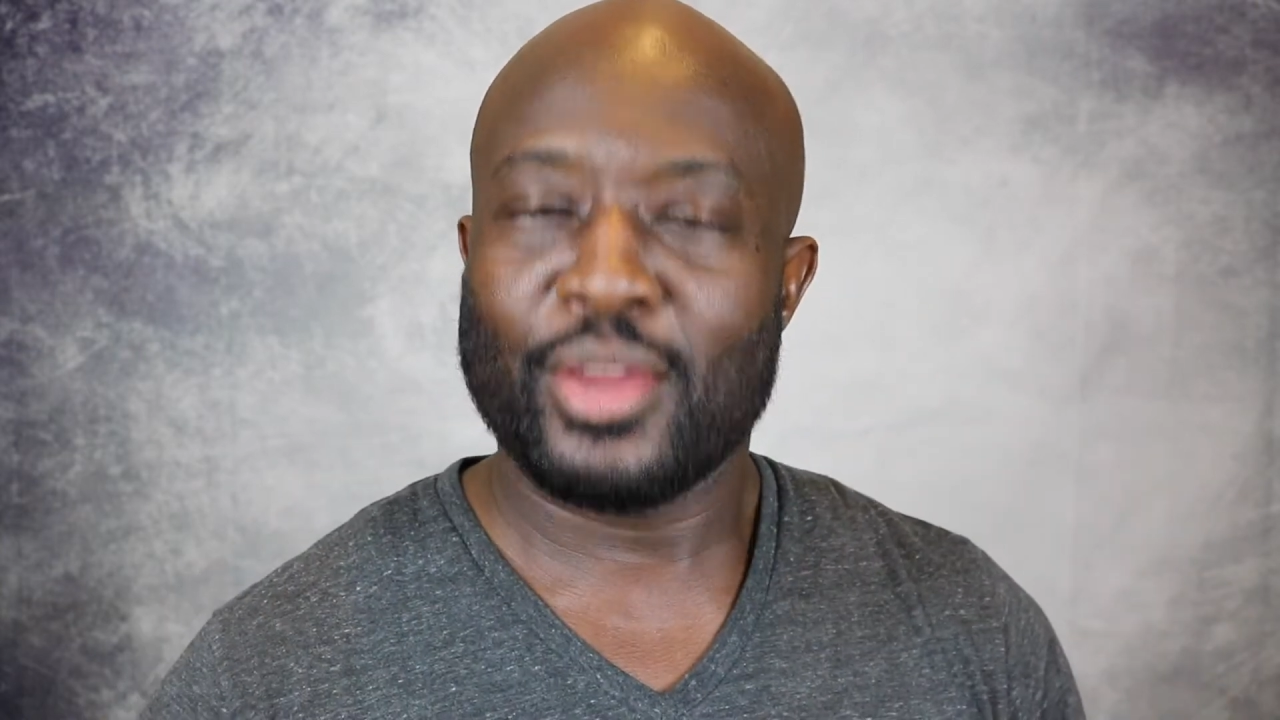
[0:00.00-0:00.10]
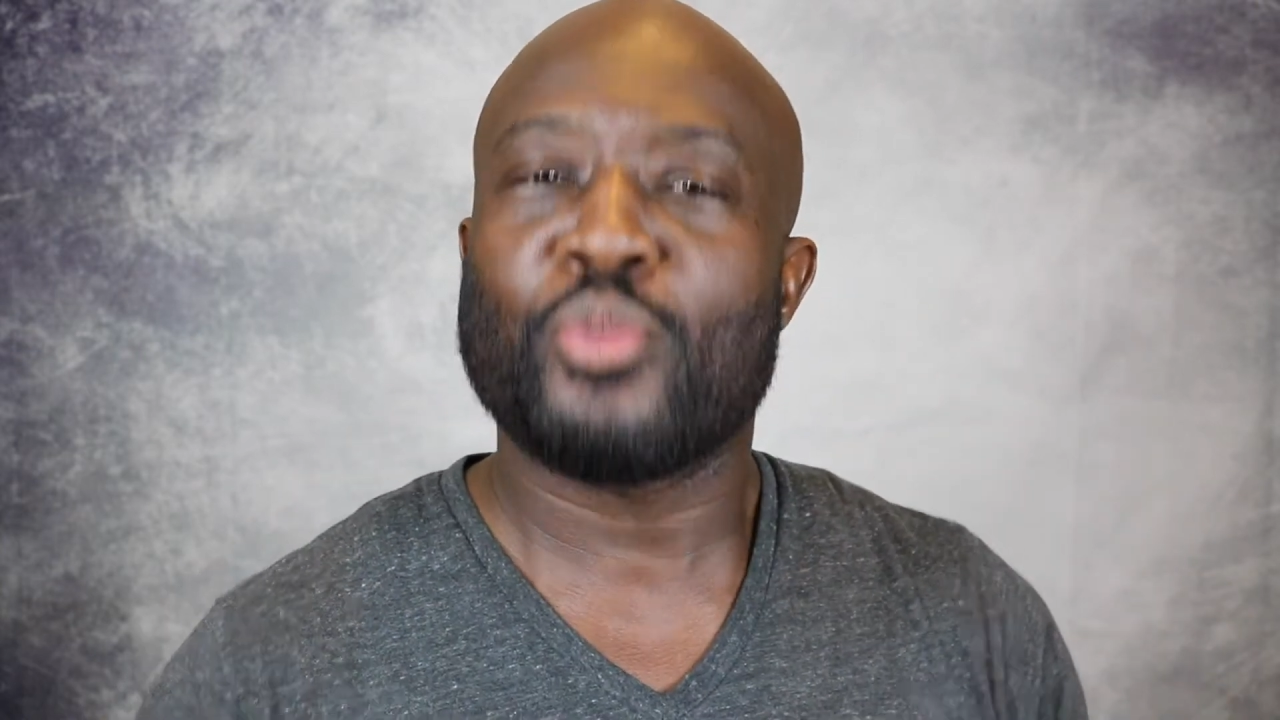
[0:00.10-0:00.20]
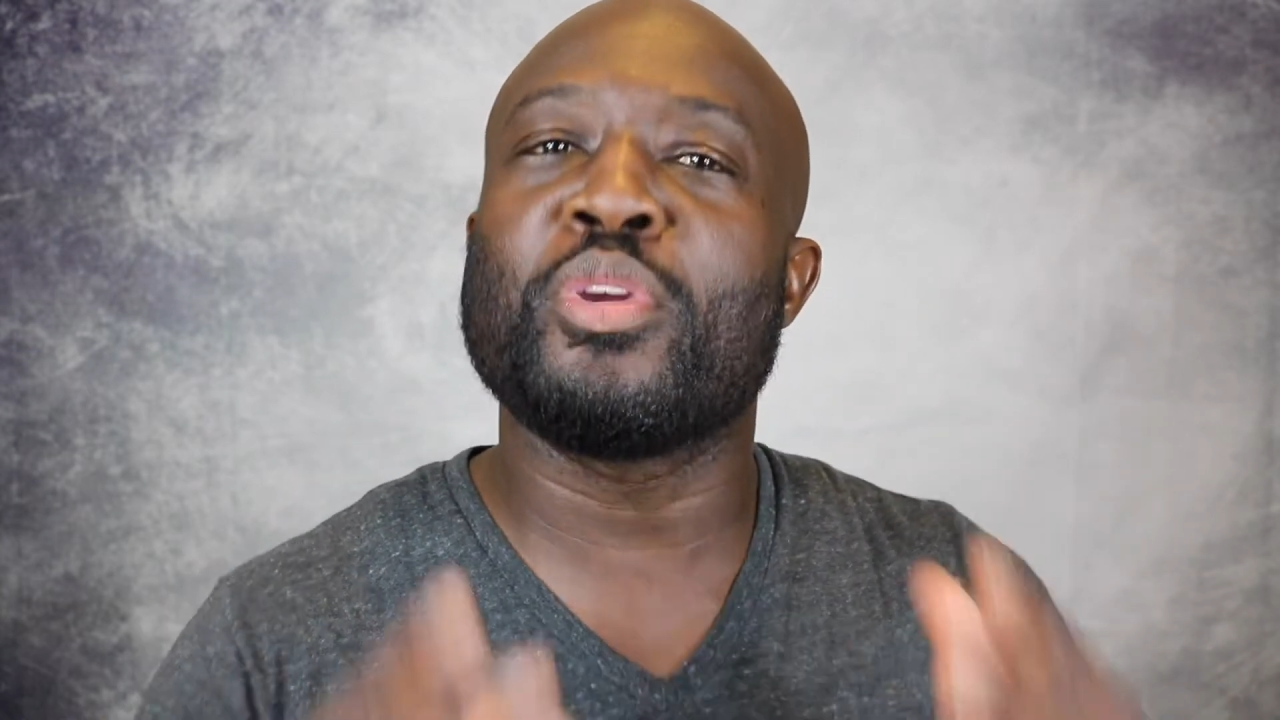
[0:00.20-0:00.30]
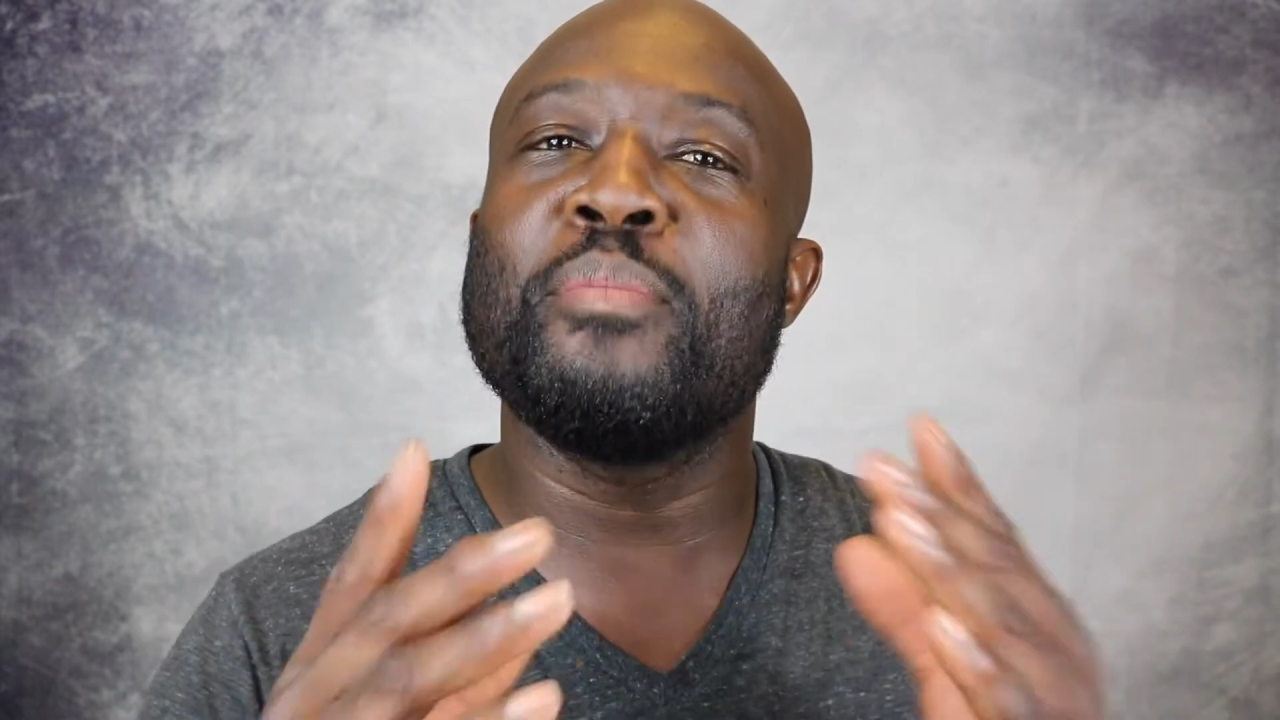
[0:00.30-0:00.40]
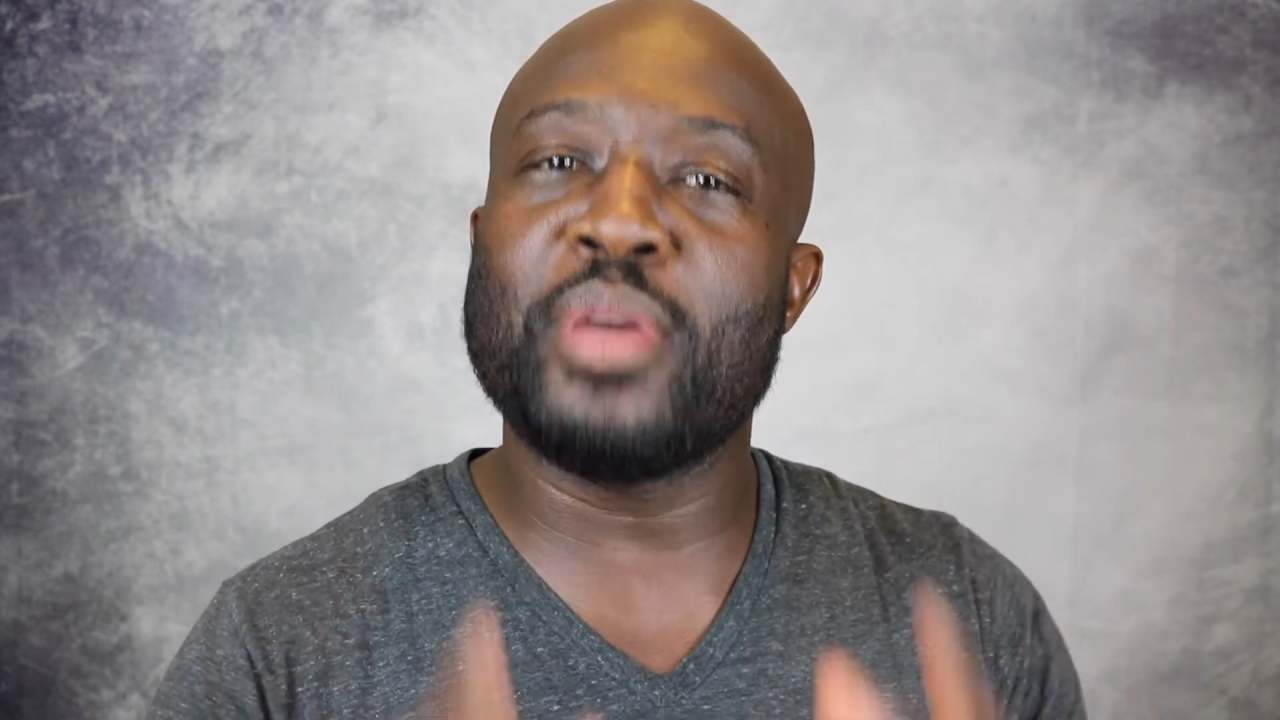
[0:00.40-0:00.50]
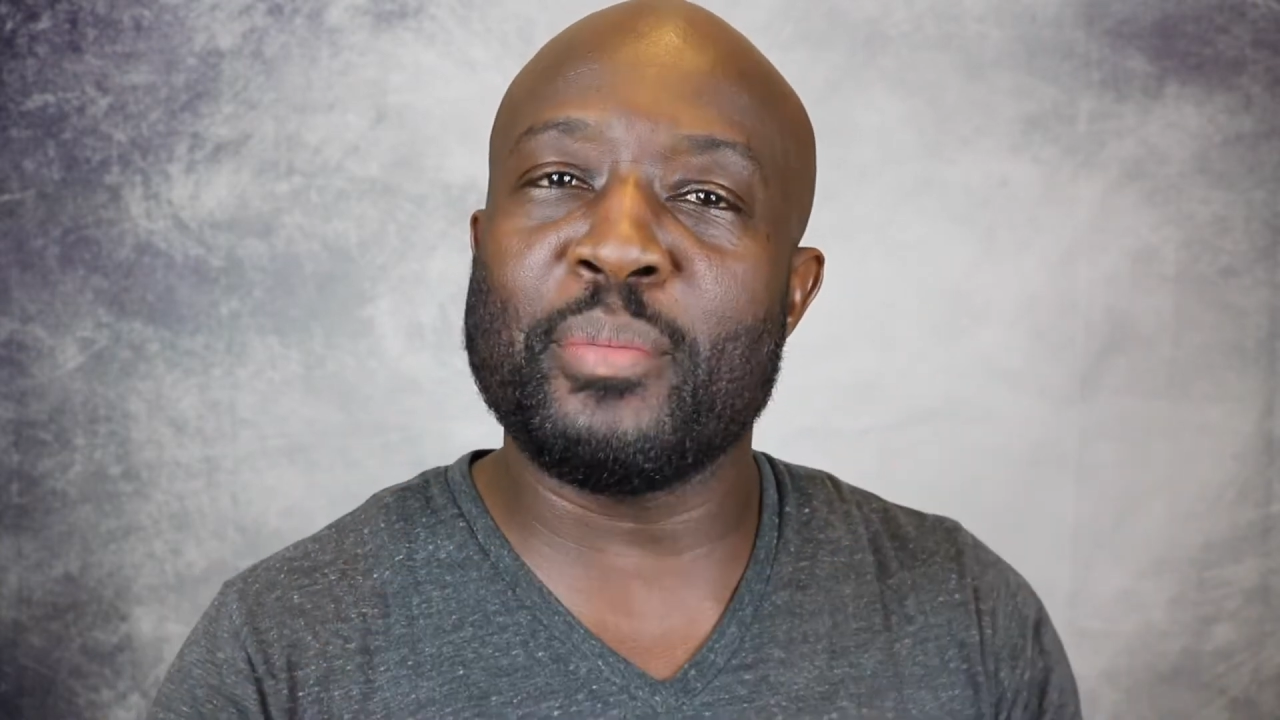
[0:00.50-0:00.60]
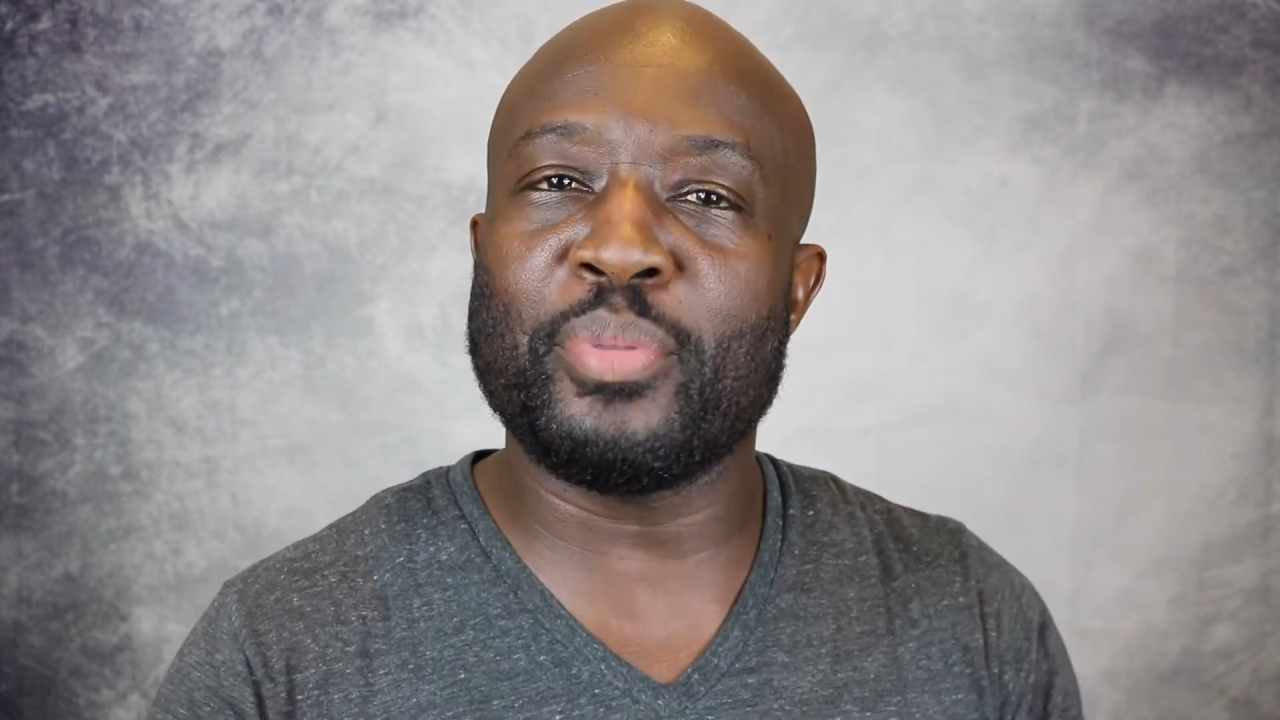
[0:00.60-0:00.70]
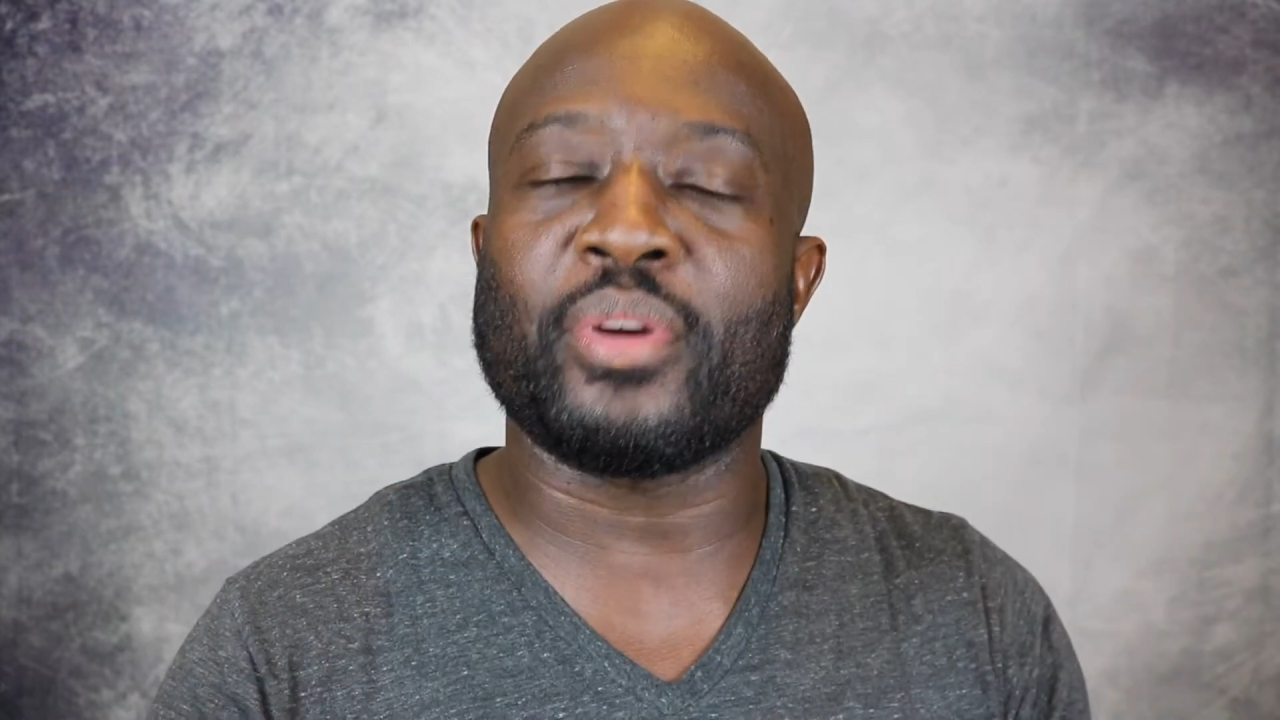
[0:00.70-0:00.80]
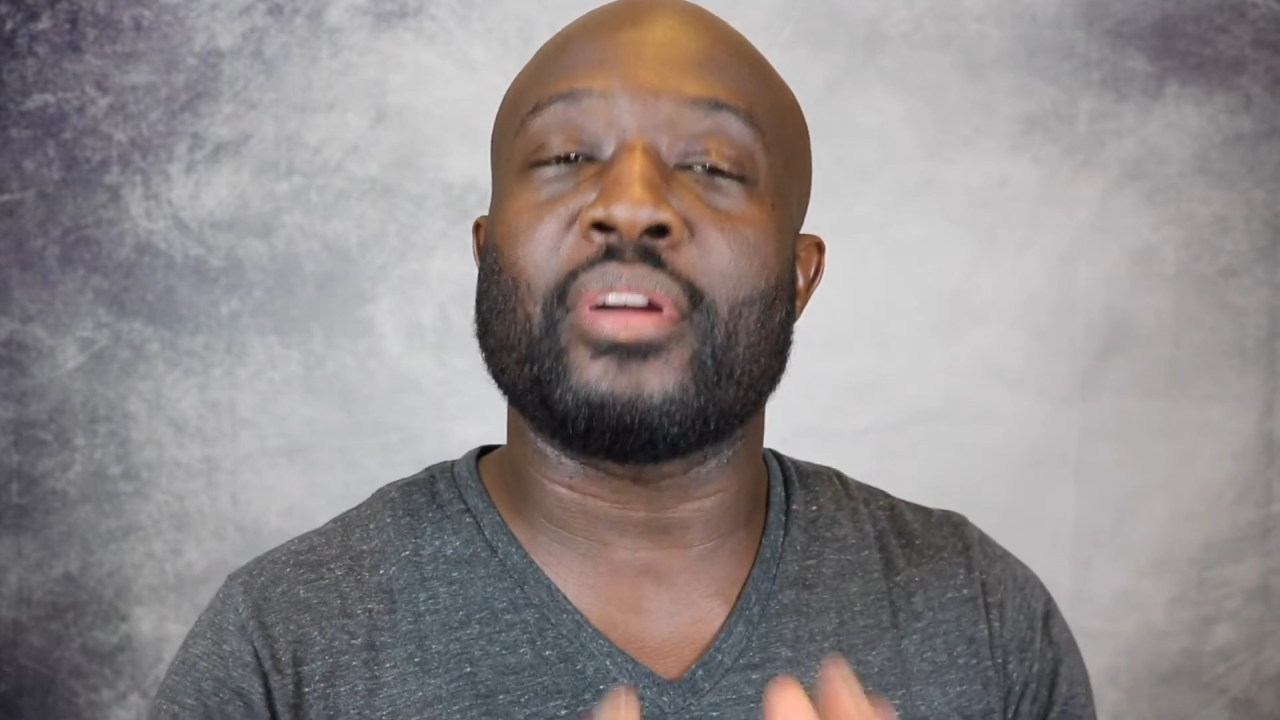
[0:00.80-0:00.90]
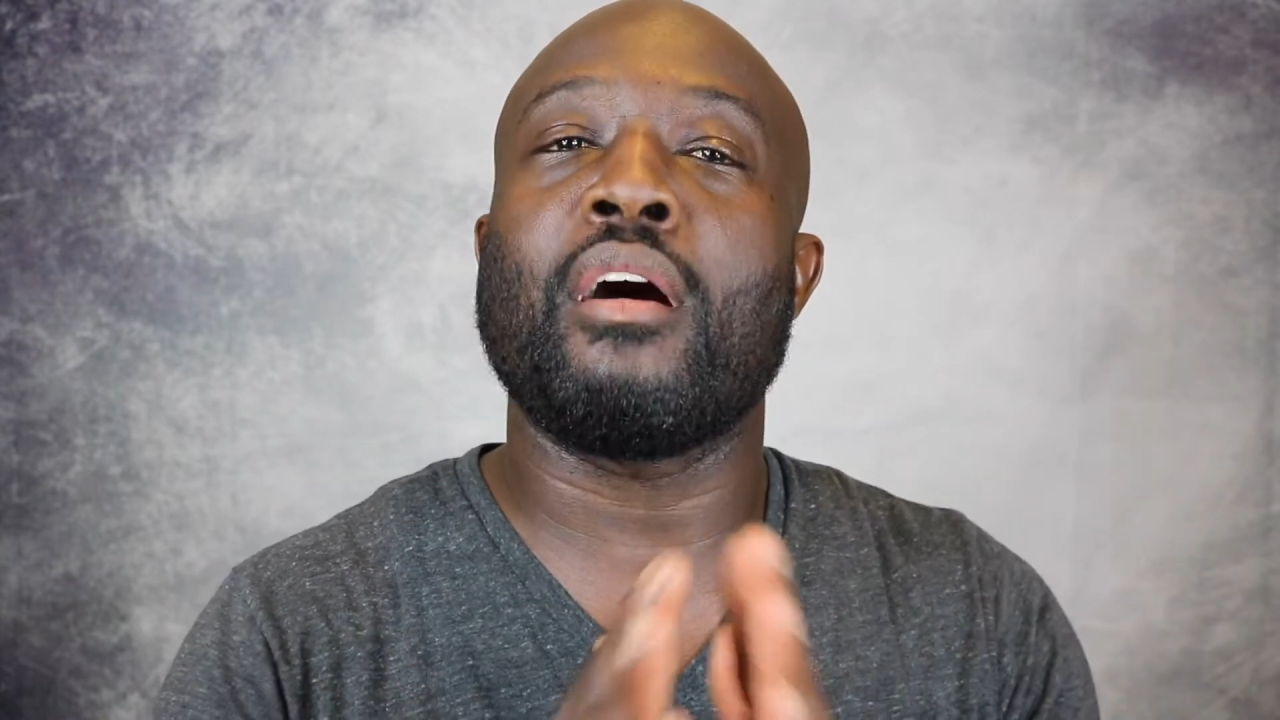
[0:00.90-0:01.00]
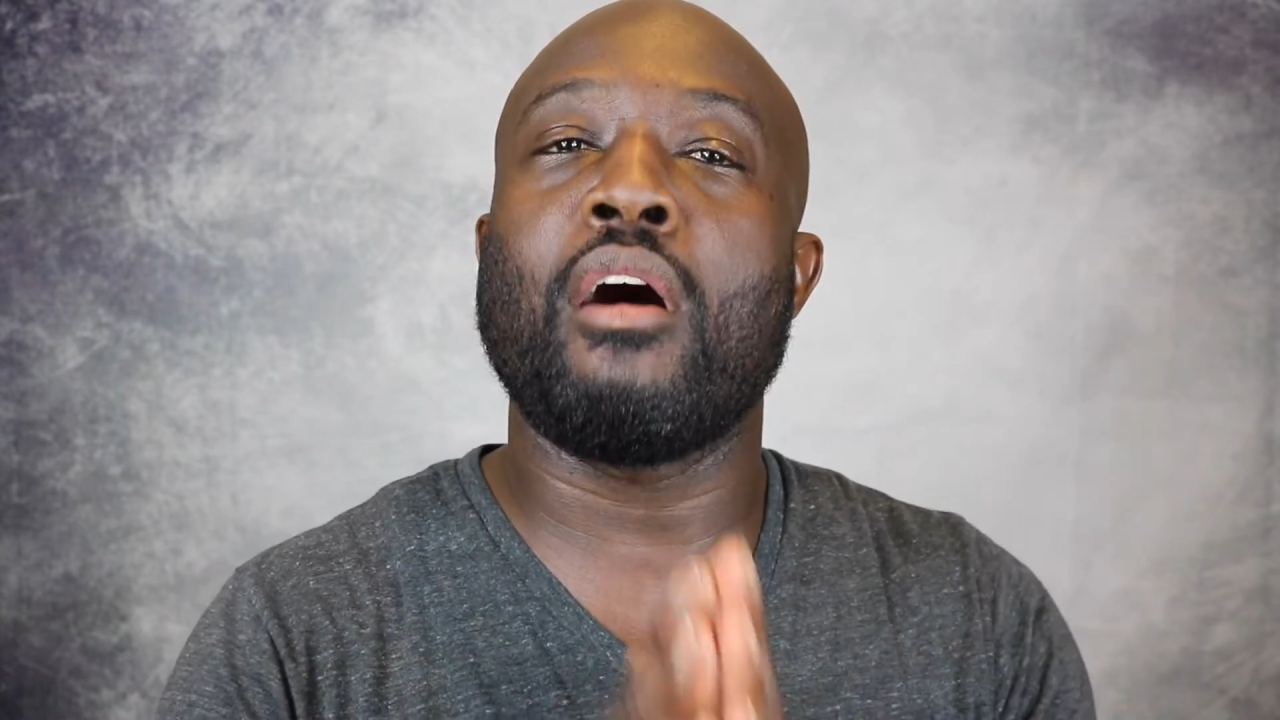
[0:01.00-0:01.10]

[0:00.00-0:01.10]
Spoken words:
Remember,